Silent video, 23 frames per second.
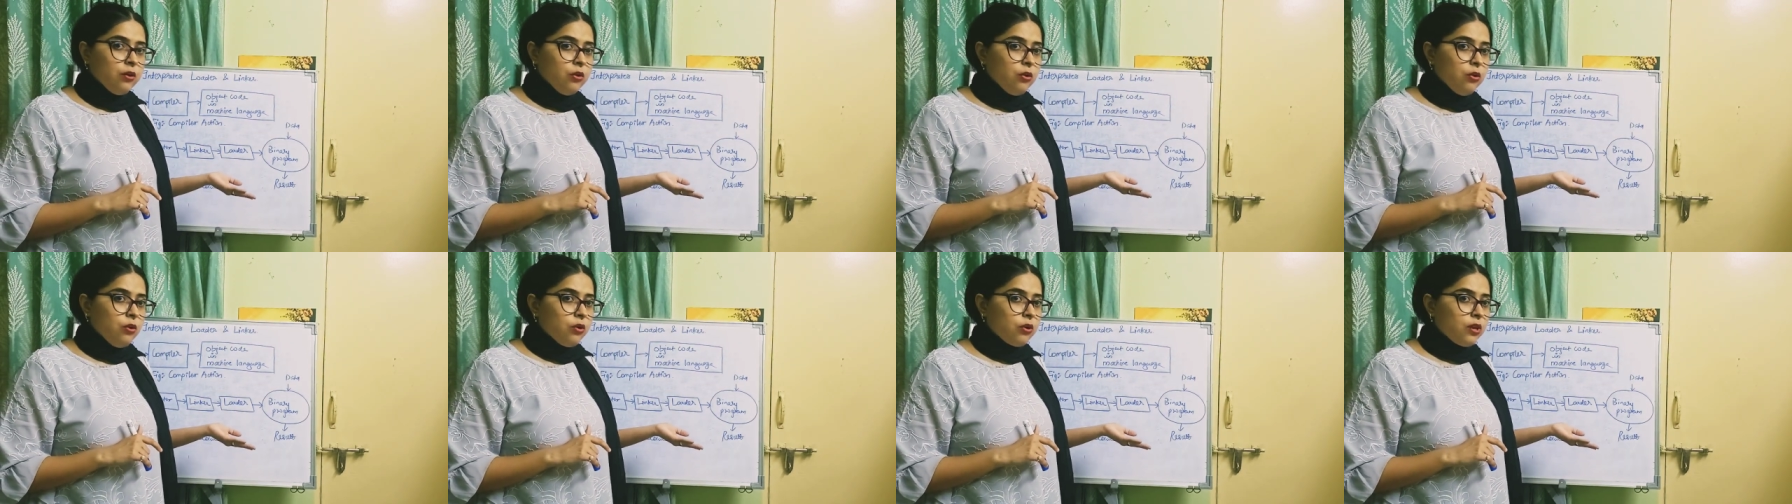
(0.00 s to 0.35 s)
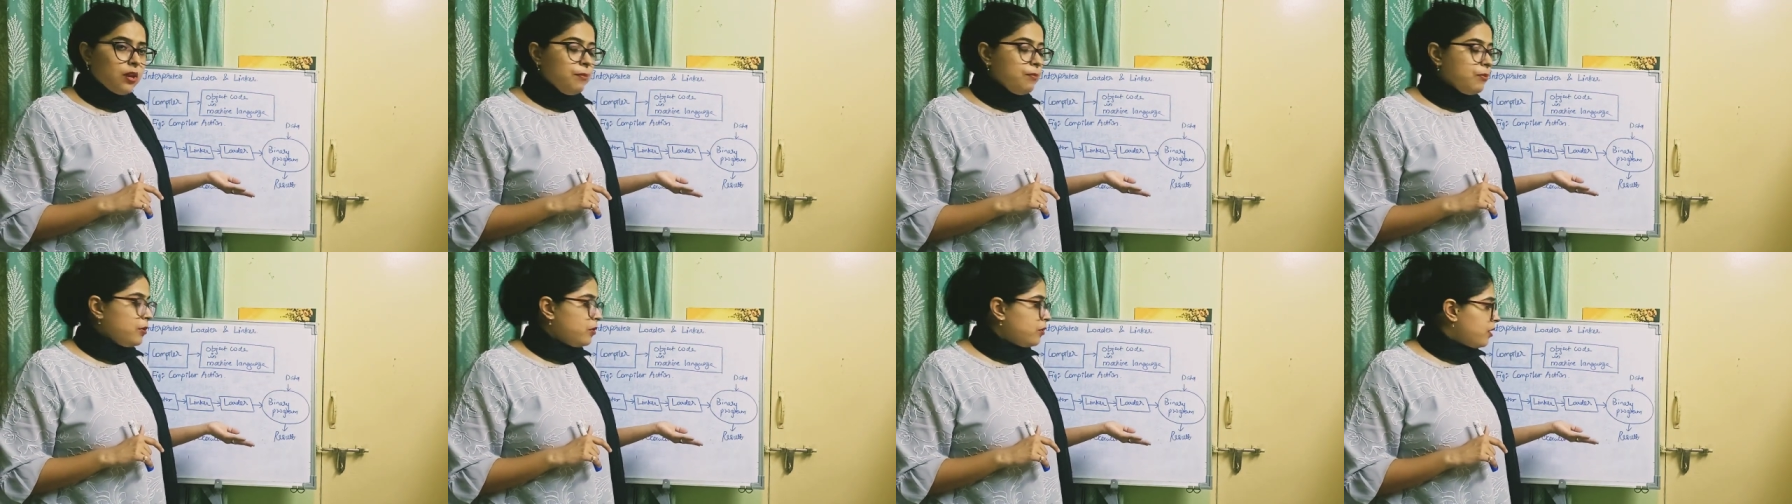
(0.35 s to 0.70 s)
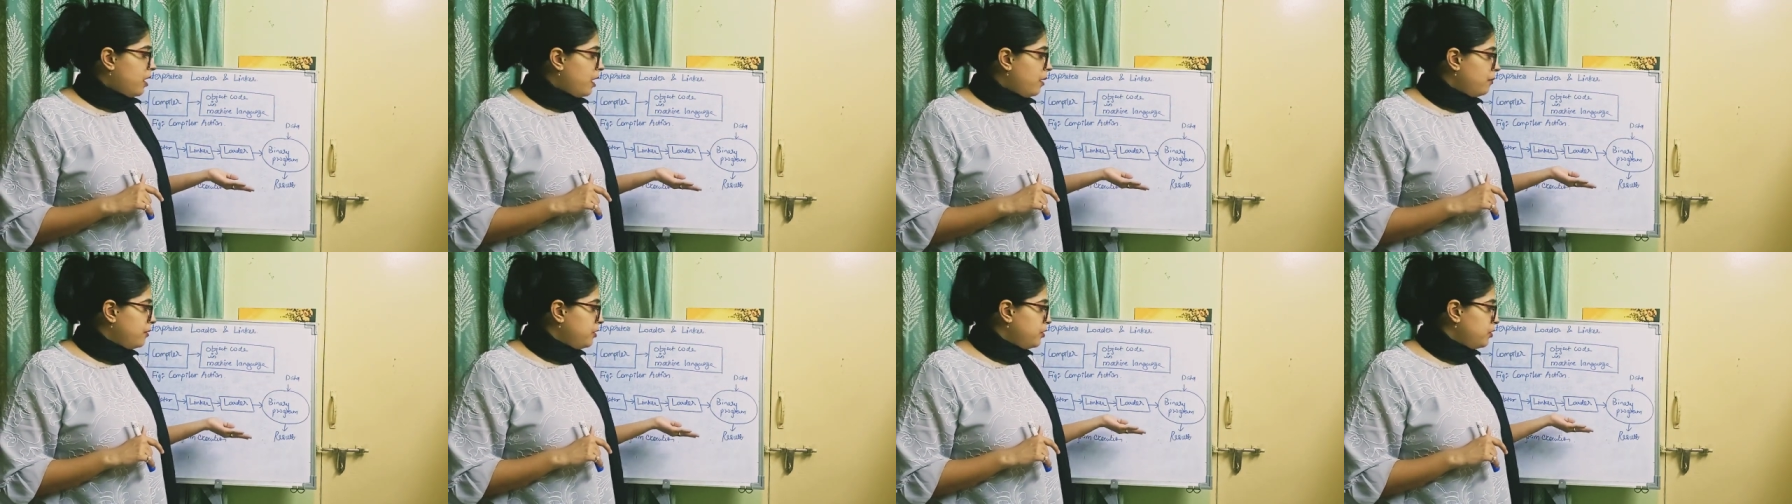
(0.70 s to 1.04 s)
Okay,
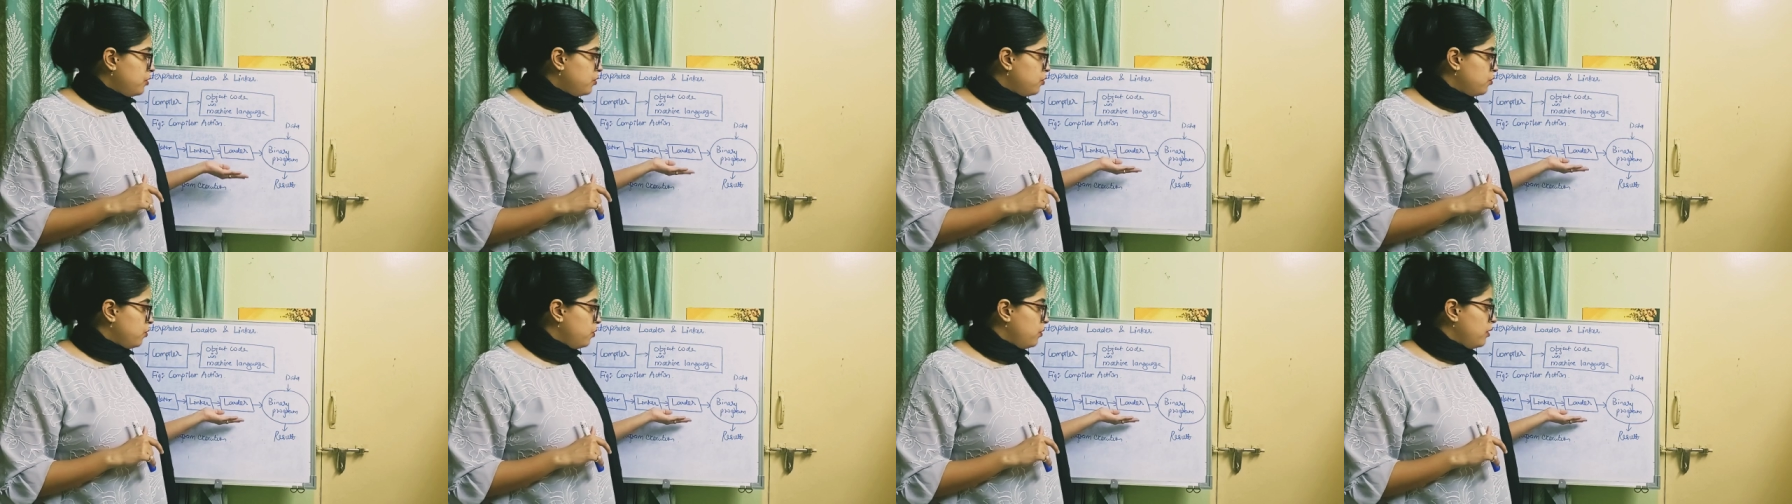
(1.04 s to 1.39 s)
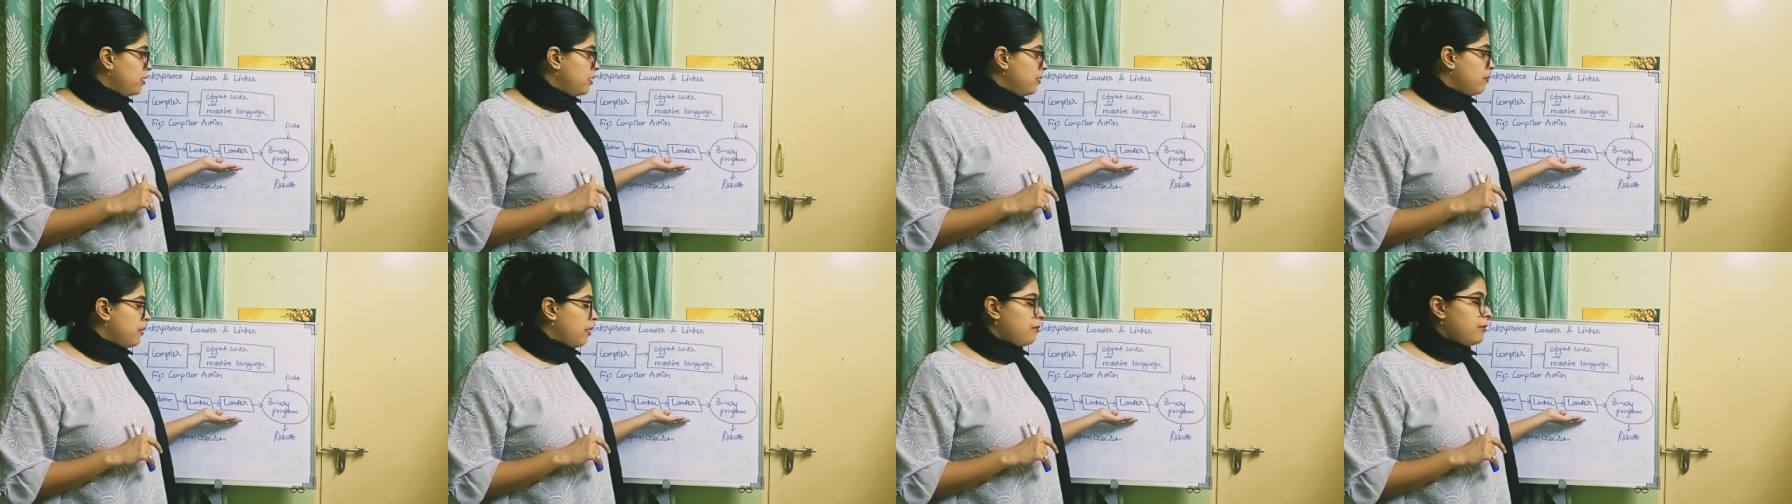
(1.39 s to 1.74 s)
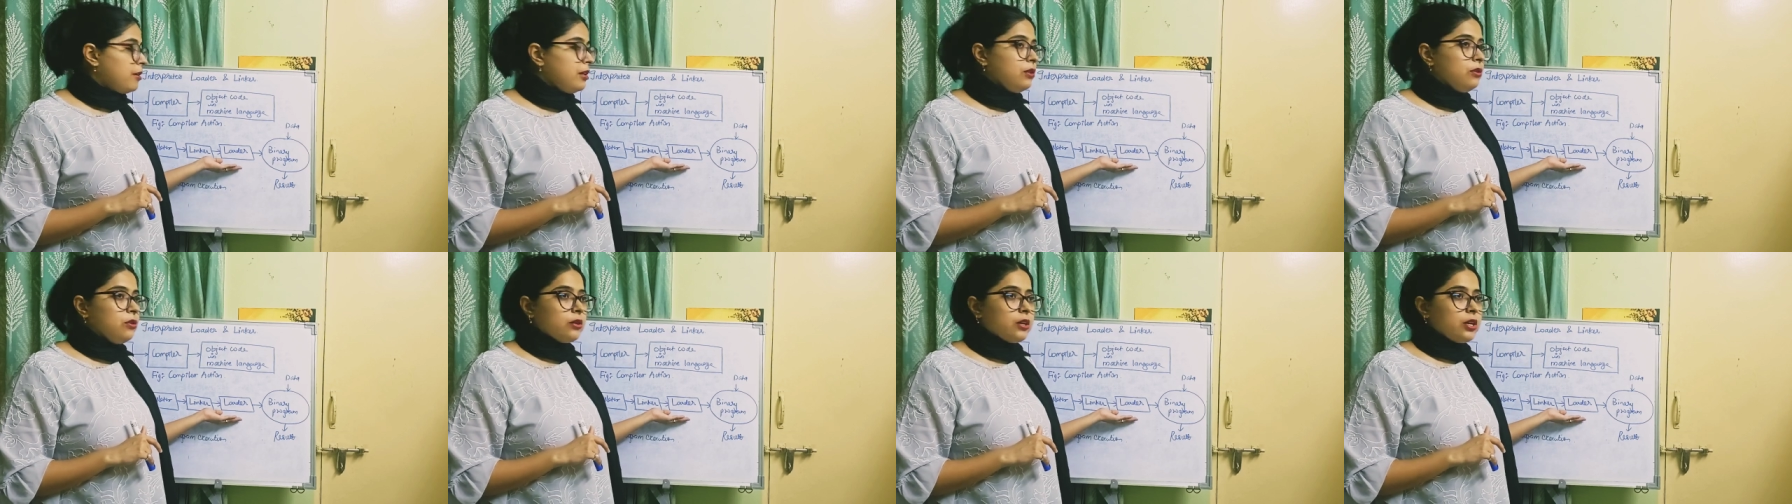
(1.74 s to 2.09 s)
program is stored in the
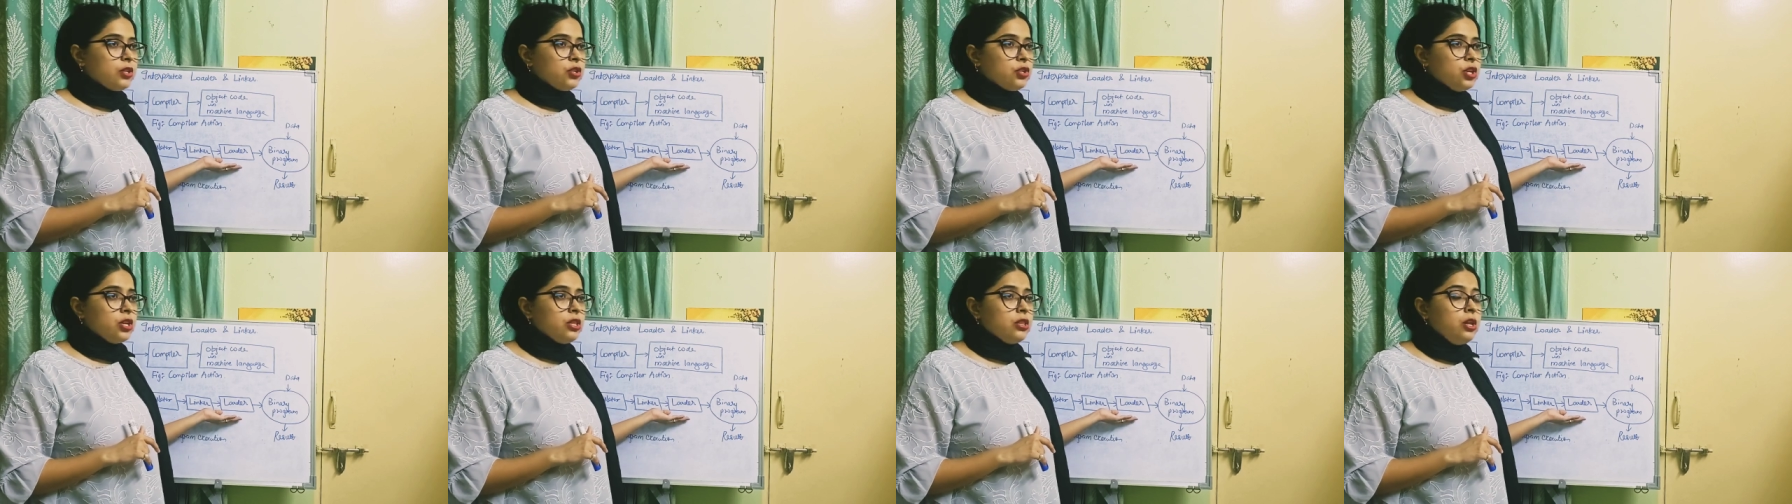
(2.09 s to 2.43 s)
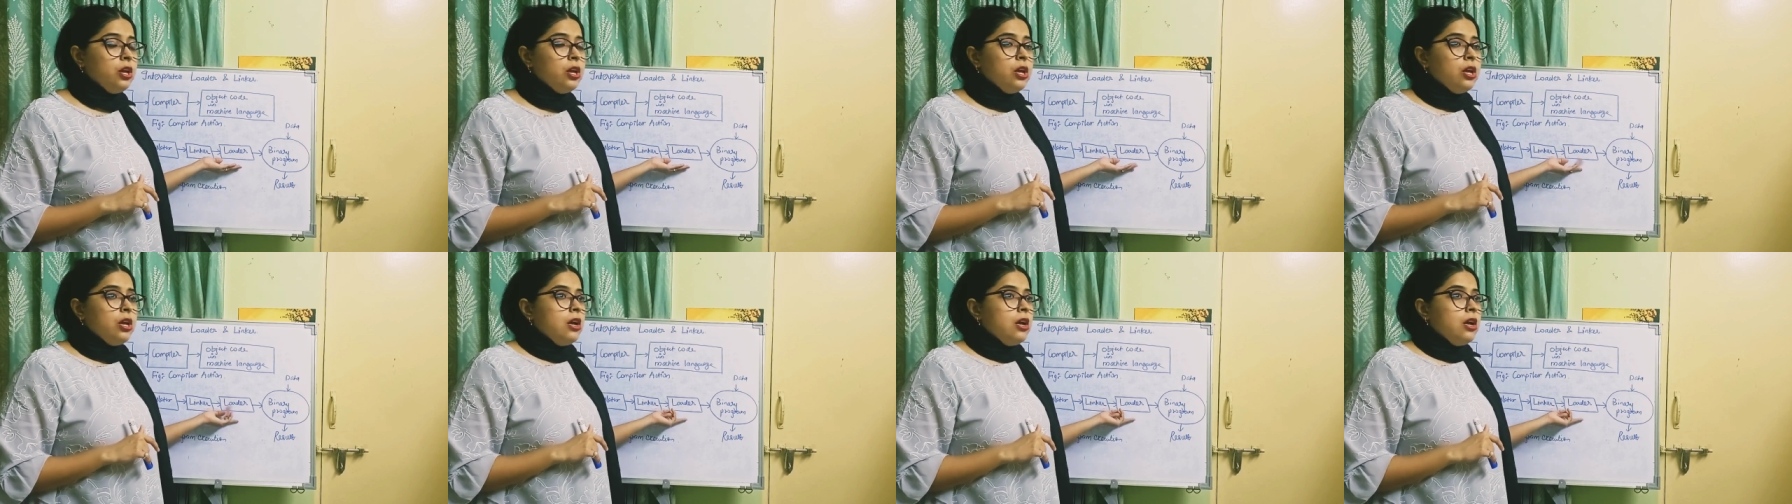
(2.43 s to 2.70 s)
memory location.